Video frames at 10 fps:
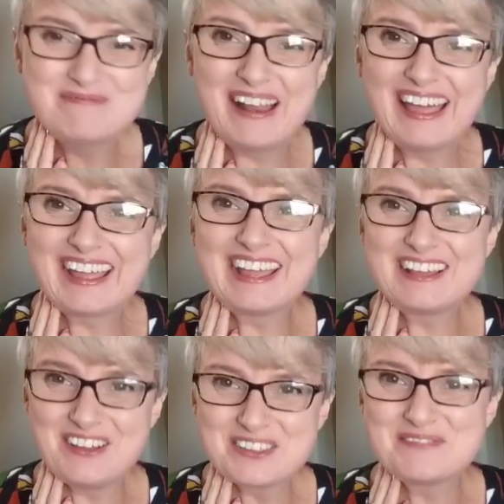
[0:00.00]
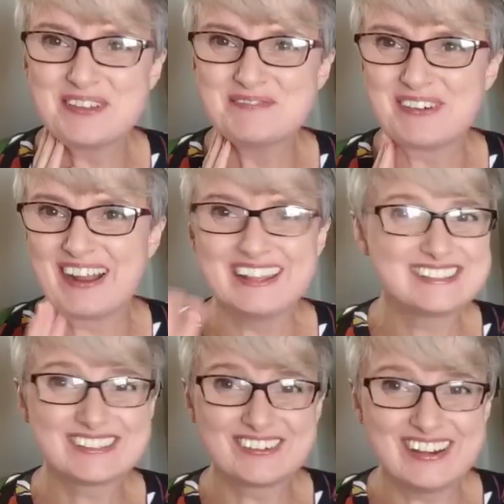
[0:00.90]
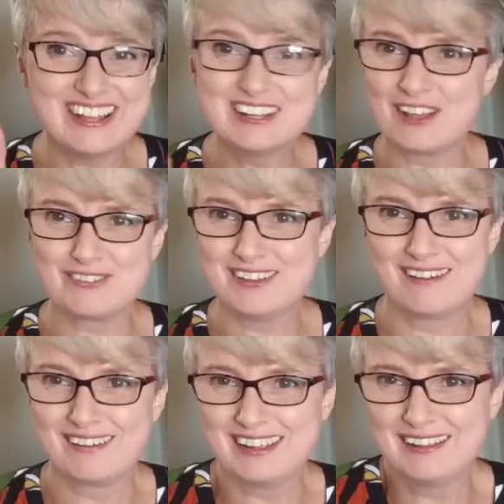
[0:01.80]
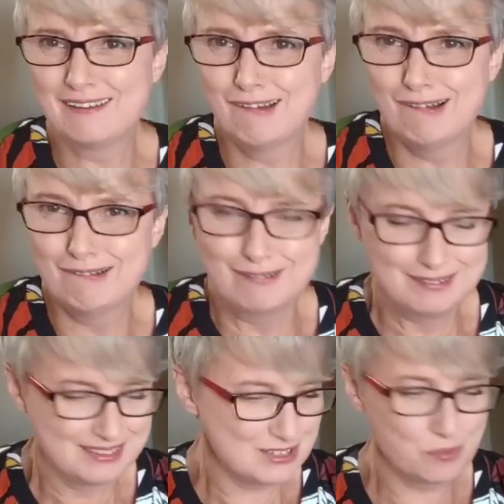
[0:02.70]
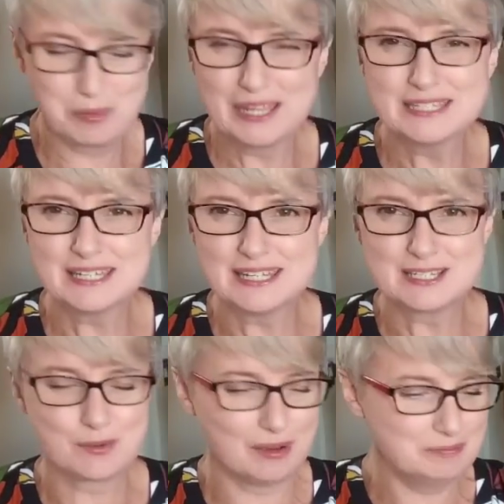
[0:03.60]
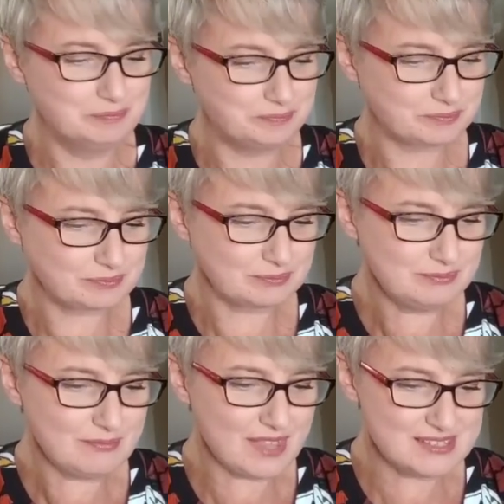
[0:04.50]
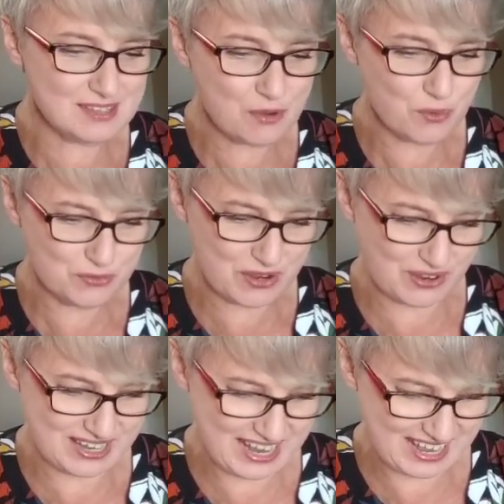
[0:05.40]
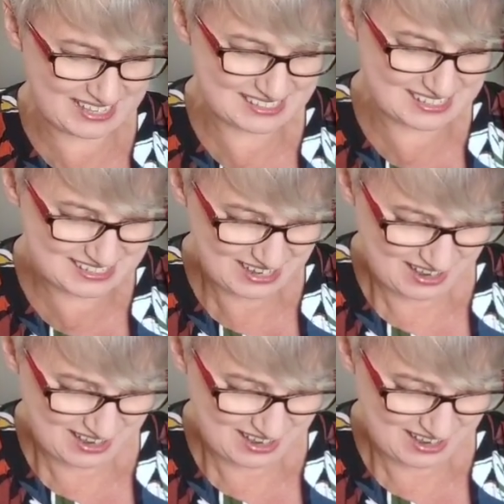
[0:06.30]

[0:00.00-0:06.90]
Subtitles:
black Gutherman thread. Sorry, Guthrie Garni. Oh, it's all blended into one. So what have we got in here? It says,